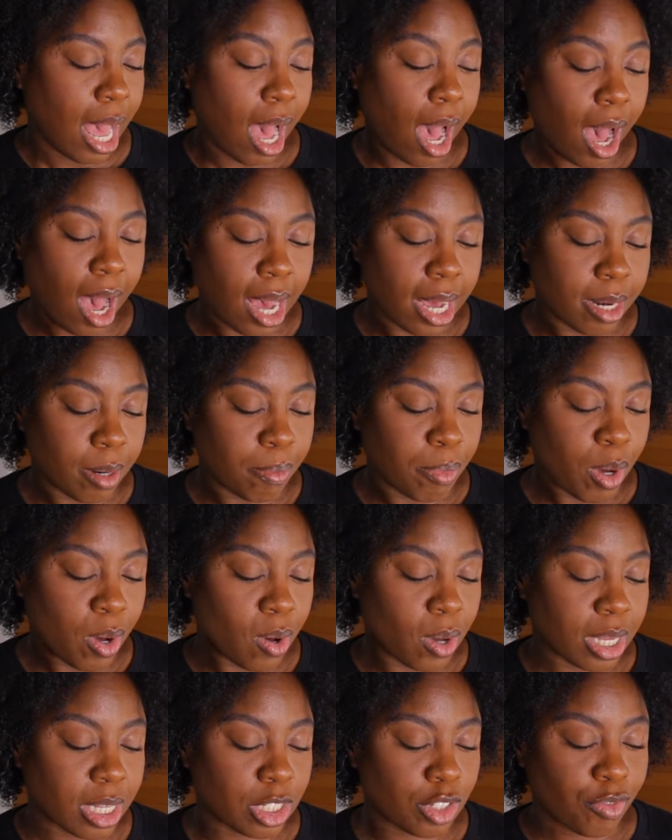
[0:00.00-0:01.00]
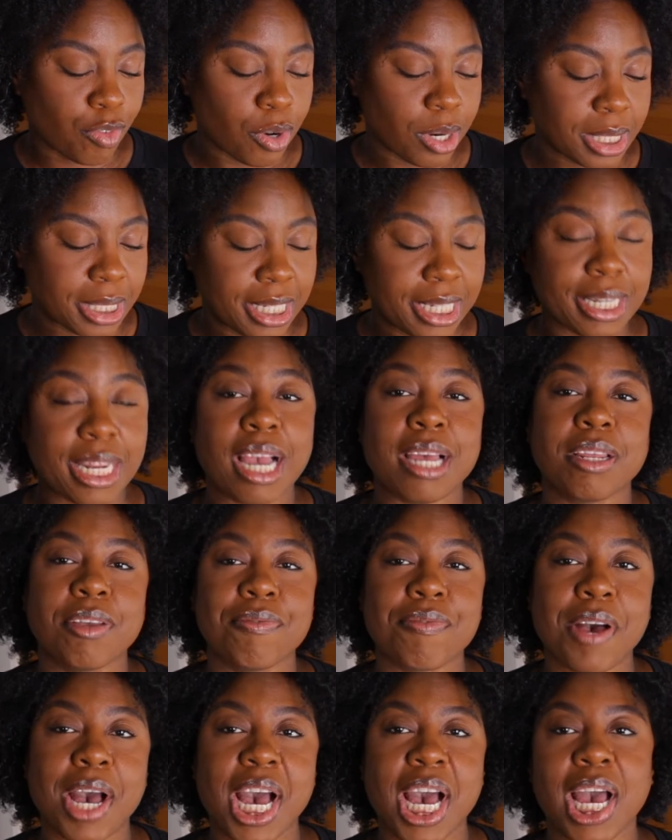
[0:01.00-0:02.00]
Audible is
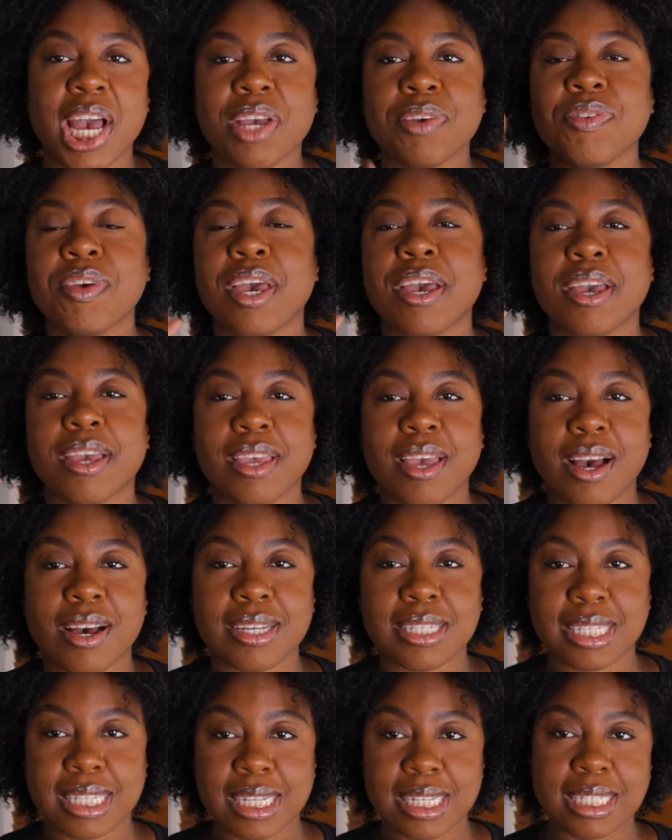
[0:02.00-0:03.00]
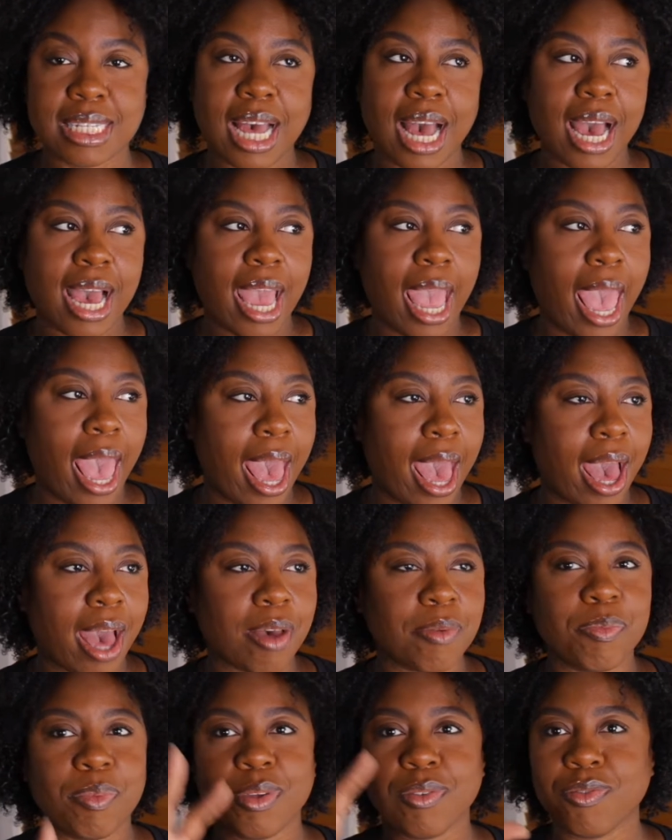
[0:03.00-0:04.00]
$14.95. Y'all, since I
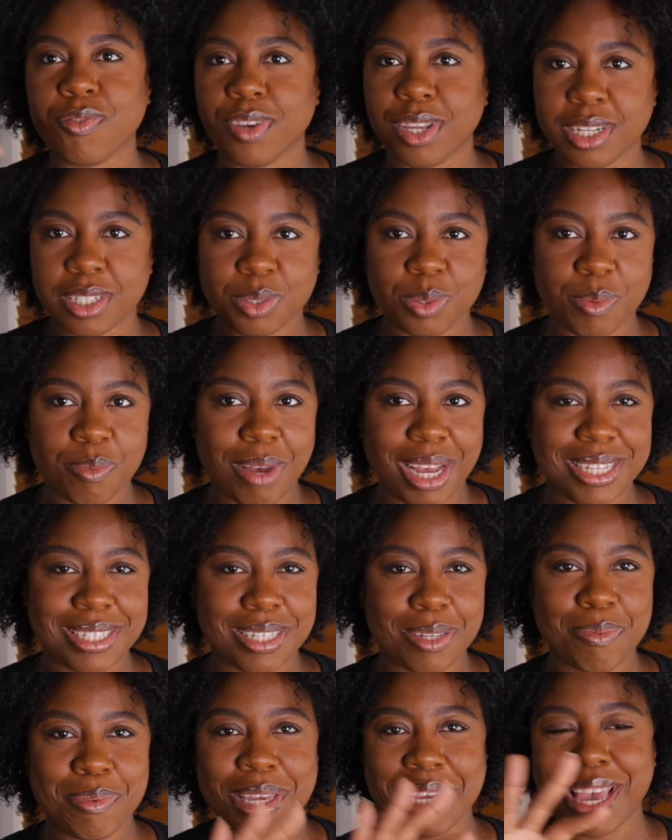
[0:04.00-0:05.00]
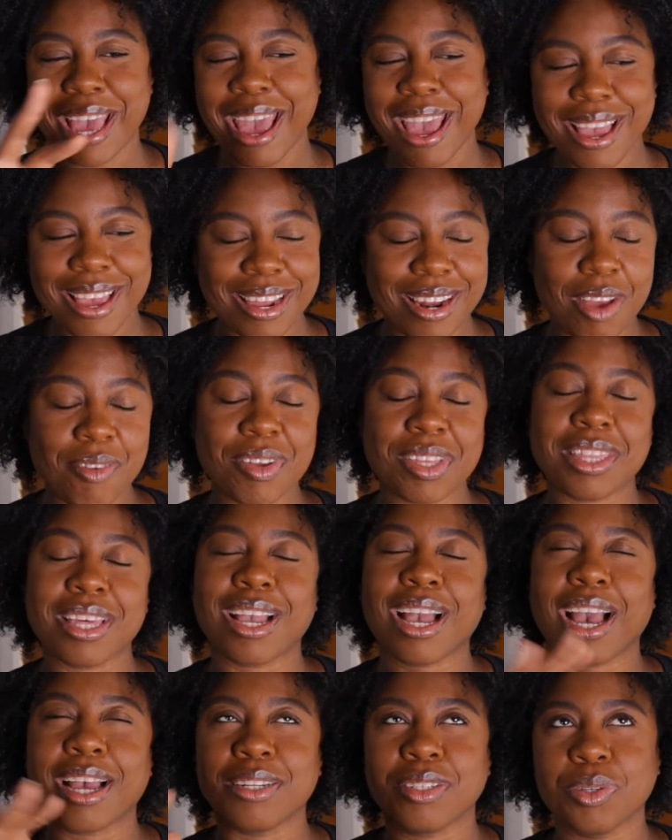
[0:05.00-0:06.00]
have been finished with my CPA and everything,
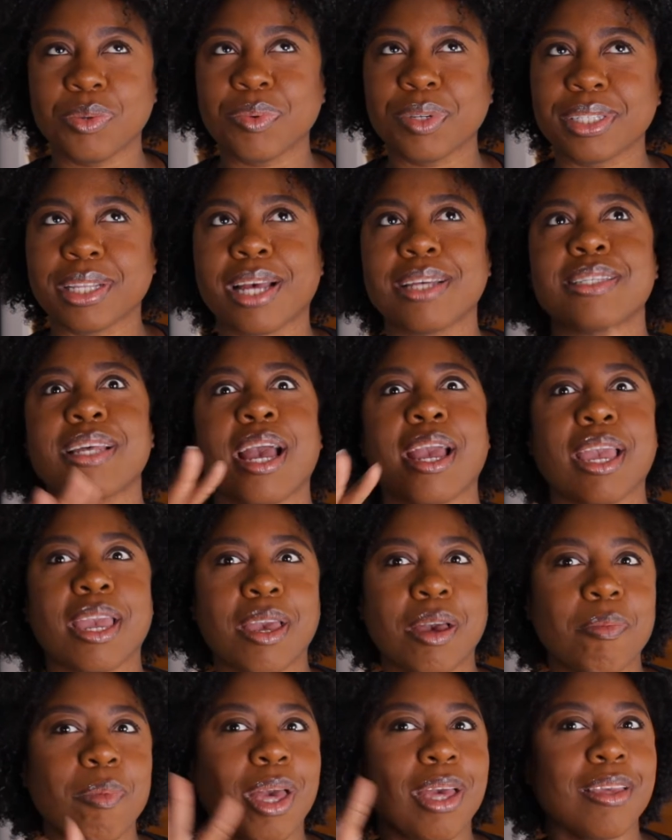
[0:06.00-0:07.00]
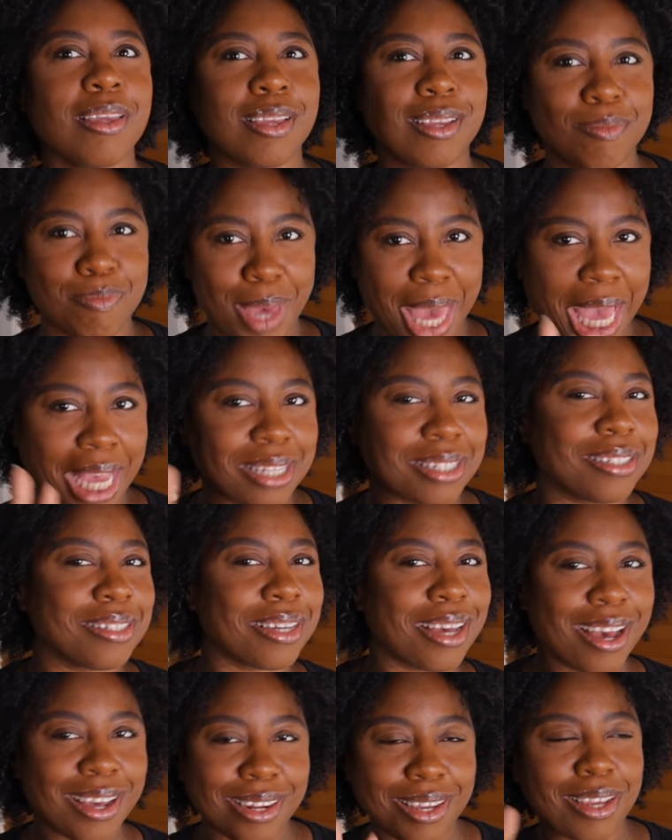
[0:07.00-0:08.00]
I do realize I am back to
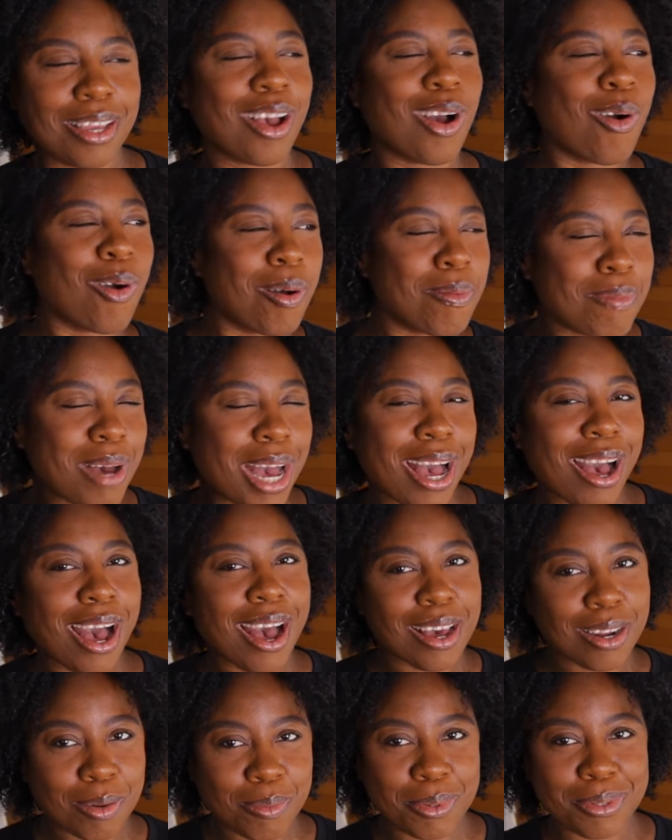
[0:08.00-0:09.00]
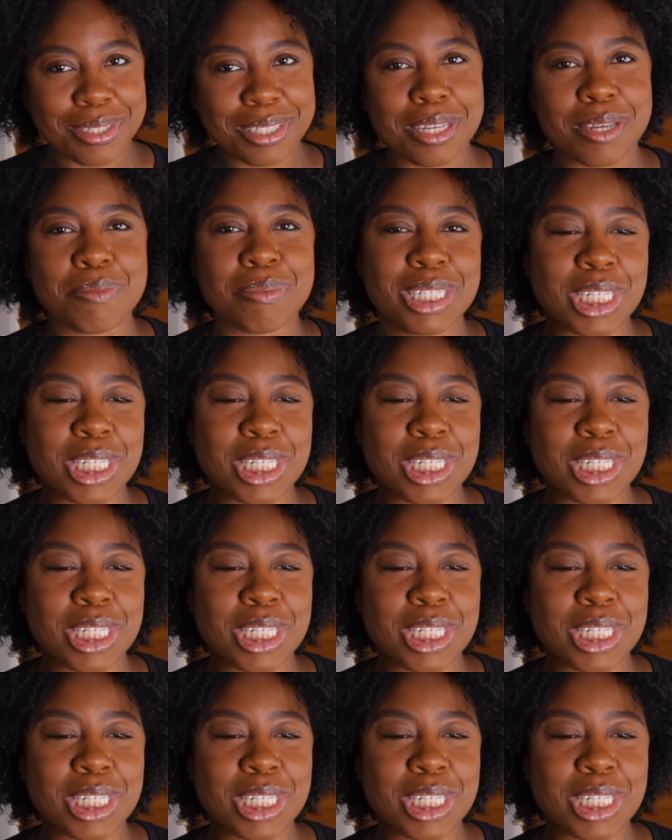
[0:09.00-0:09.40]
kind of on my Audible tip.